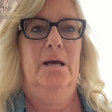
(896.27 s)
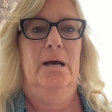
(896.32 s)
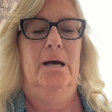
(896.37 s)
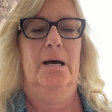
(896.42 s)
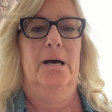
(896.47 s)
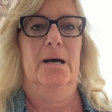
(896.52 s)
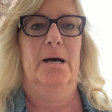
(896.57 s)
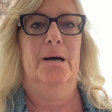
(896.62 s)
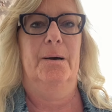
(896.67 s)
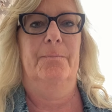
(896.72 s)

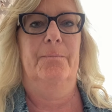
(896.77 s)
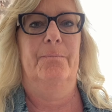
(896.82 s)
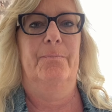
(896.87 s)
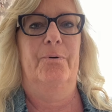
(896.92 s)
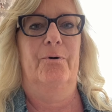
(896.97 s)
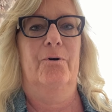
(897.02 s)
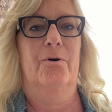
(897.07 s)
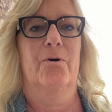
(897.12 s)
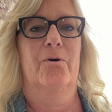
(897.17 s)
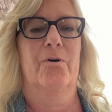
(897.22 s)
um,
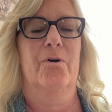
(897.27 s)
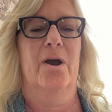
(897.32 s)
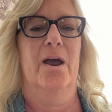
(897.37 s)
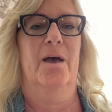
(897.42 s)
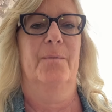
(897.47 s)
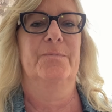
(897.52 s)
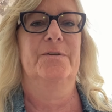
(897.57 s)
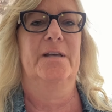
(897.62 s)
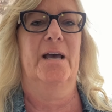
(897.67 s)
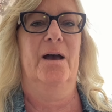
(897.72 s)

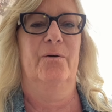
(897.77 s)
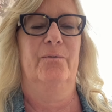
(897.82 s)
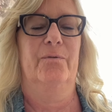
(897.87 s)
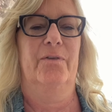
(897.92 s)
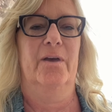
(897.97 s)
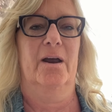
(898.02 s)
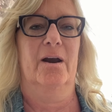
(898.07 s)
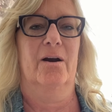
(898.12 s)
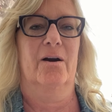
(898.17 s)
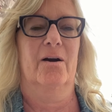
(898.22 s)
programs out
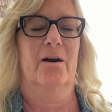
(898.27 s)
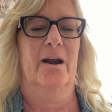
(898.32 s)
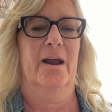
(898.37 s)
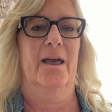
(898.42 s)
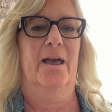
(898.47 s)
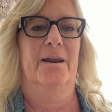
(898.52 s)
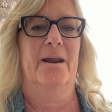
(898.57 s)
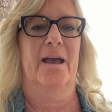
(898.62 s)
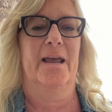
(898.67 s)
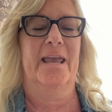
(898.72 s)
there,
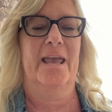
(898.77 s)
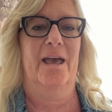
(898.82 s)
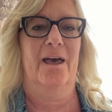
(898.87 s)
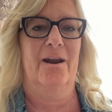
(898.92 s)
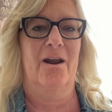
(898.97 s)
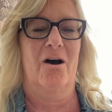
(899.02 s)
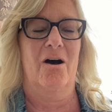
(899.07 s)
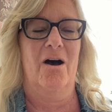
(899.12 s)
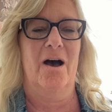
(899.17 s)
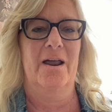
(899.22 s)
and I
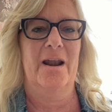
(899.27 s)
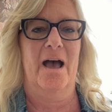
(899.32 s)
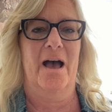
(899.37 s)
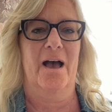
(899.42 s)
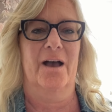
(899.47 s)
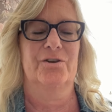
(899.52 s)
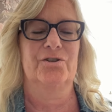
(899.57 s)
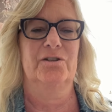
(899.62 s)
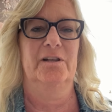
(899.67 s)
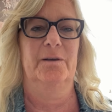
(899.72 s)
cannot
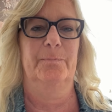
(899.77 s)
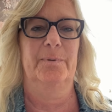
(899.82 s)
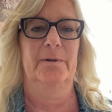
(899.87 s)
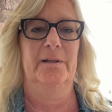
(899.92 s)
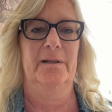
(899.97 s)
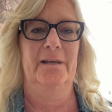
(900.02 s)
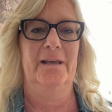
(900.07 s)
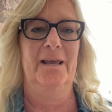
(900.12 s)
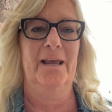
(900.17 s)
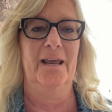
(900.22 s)
actually
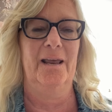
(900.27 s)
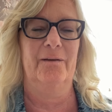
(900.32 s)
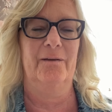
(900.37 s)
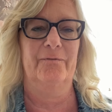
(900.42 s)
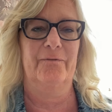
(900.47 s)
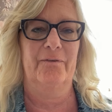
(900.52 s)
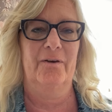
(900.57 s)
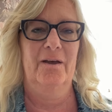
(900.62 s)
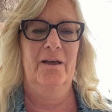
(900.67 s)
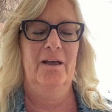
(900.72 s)

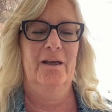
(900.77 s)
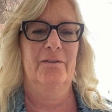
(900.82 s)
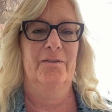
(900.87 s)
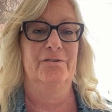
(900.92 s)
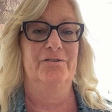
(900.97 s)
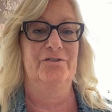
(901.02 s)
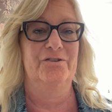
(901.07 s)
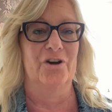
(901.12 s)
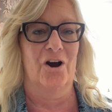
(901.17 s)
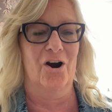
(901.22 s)
believe
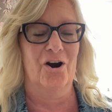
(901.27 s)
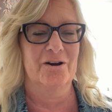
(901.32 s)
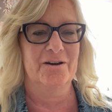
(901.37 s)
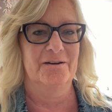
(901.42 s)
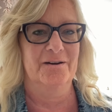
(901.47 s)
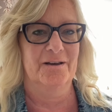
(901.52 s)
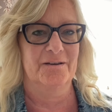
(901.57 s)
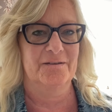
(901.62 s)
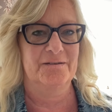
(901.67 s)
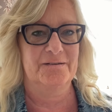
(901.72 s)
the
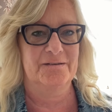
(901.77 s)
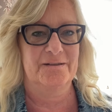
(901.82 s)
darkness